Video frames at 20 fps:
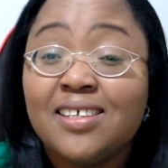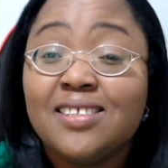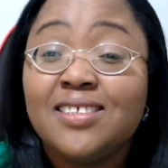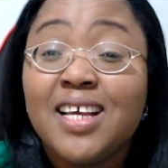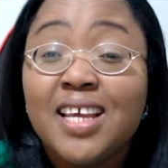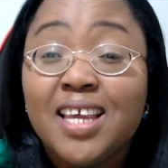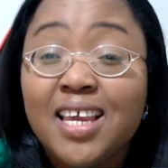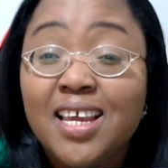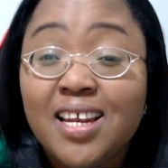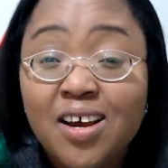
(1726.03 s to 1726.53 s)

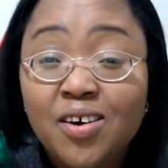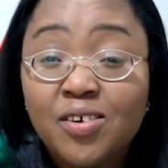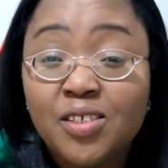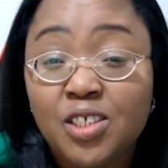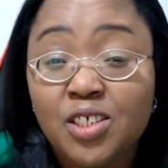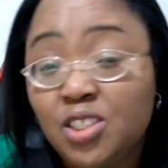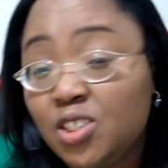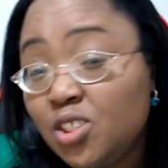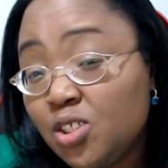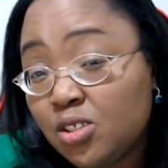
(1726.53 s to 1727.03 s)
taking out
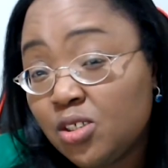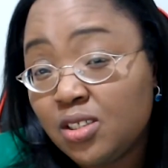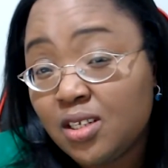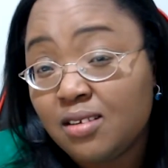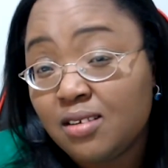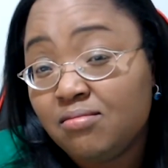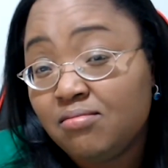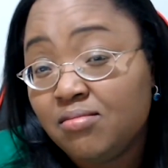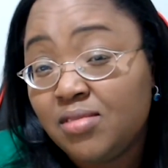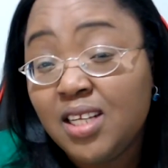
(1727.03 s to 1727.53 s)
each
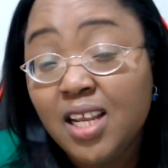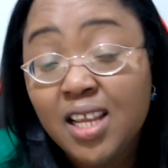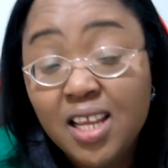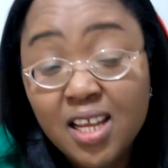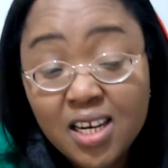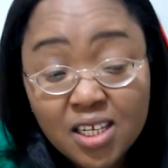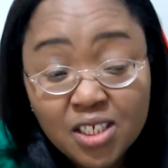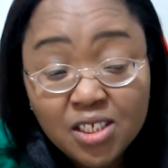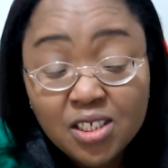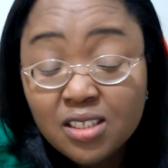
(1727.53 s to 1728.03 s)
other,
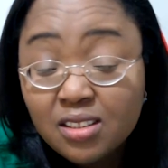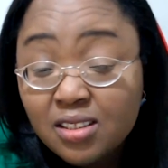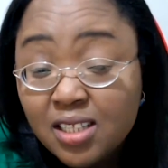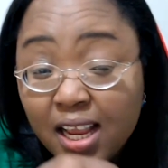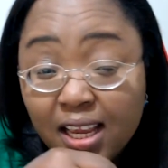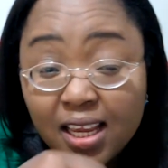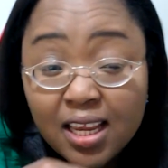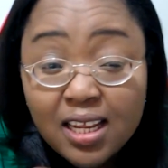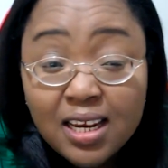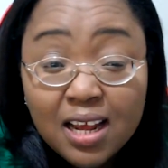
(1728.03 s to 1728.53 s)

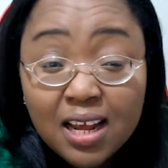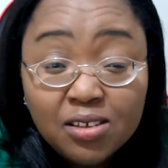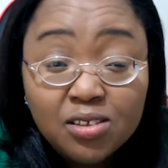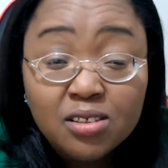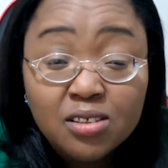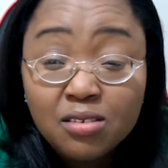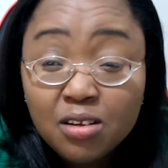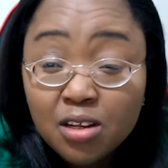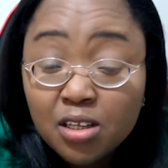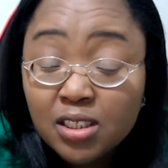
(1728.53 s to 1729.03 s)
taking
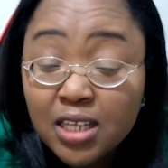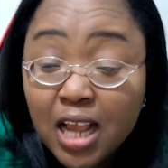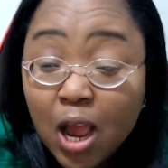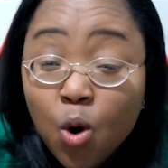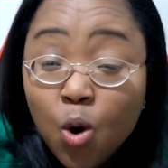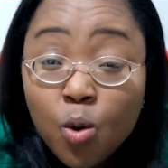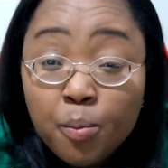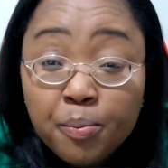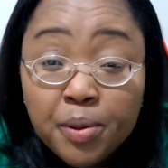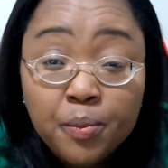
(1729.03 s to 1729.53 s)
out their
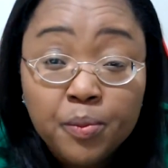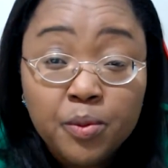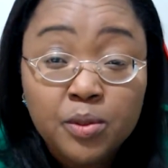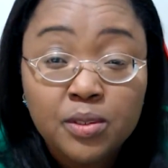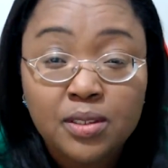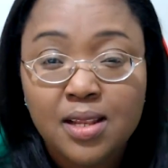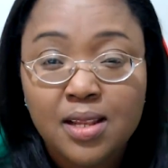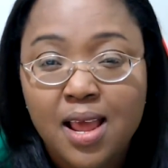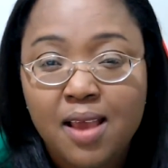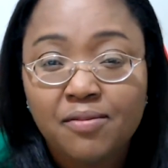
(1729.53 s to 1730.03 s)
own
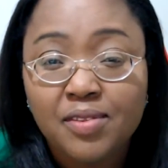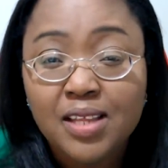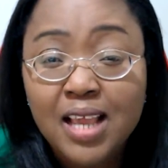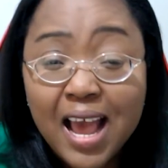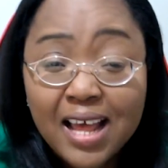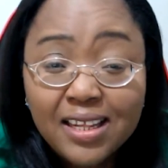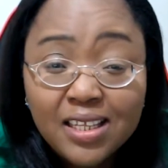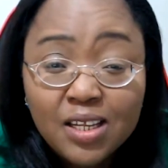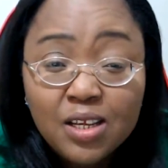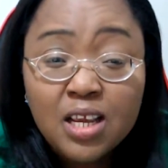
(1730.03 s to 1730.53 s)
people's life.
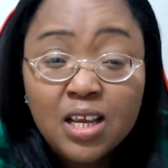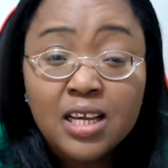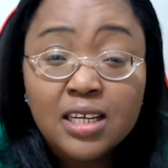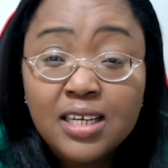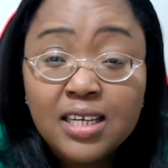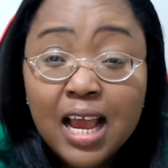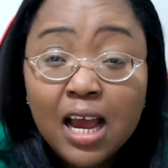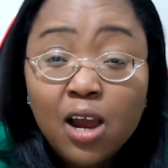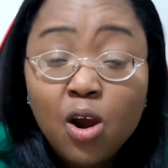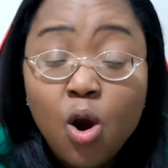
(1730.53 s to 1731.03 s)

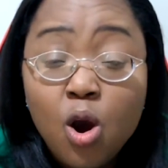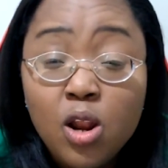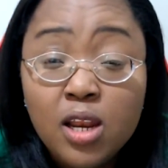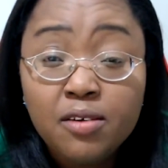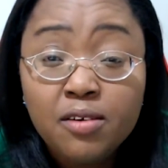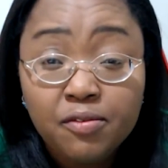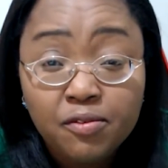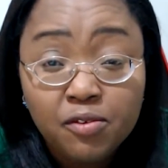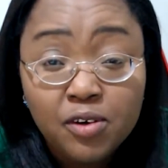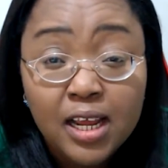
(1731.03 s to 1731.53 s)
They are
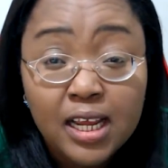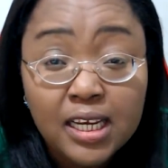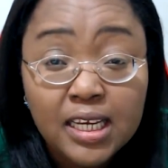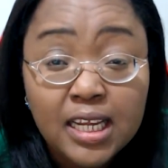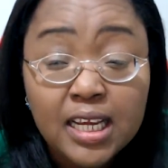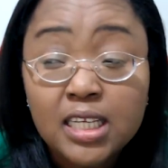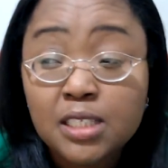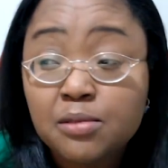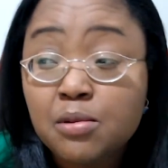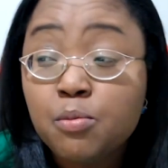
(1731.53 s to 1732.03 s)
calling
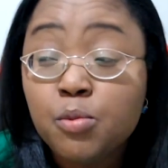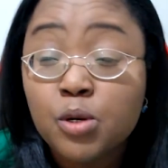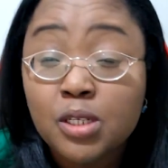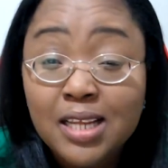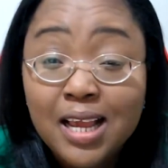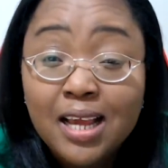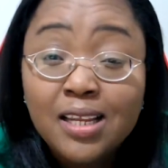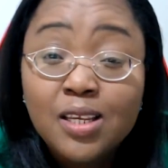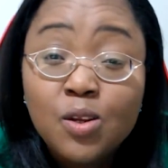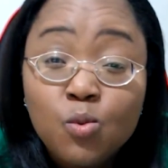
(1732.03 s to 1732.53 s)
Fulani herdsmen, but
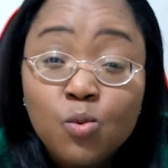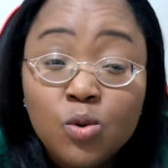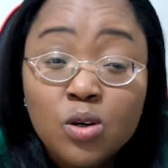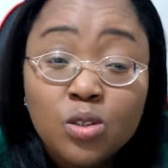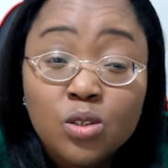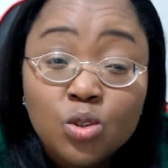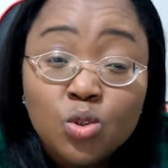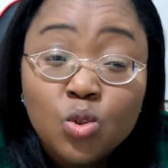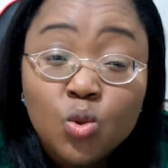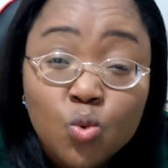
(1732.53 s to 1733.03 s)
they are the
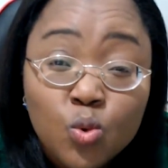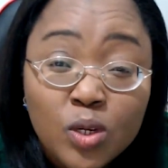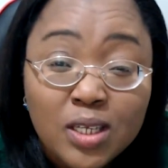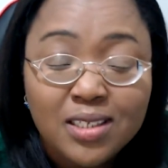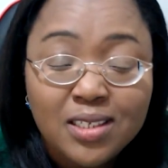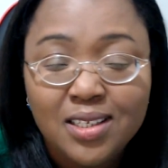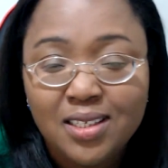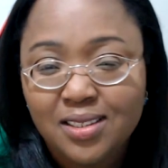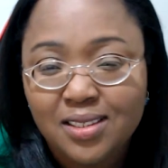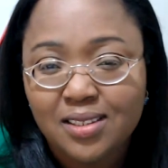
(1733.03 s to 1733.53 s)
ones
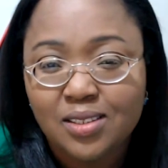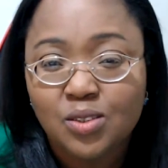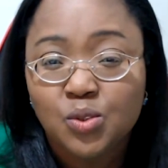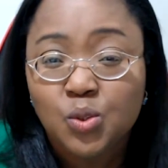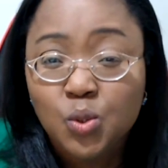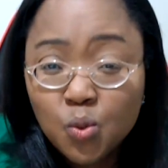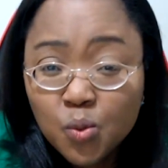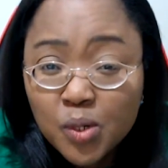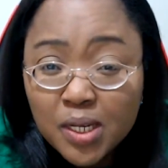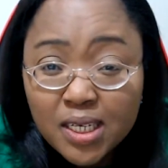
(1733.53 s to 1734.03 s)
doing
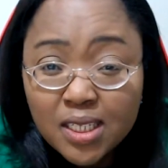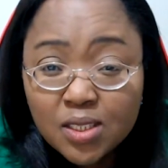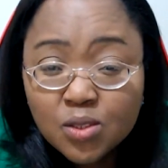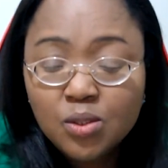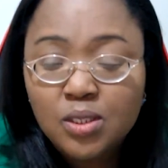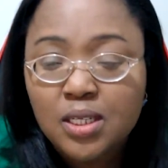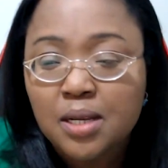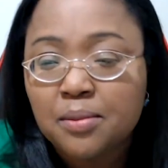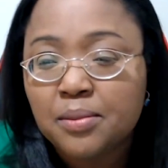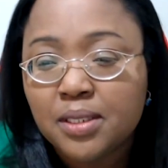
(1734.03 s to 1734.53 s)
it
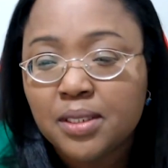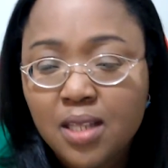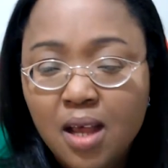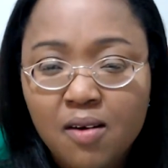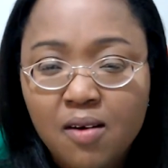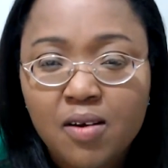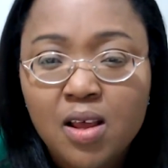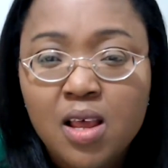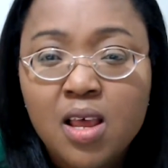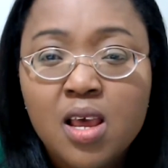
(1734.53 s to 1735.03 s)
to
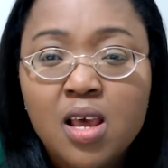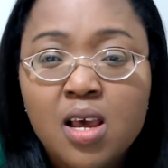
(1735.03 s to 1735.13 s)
themselves.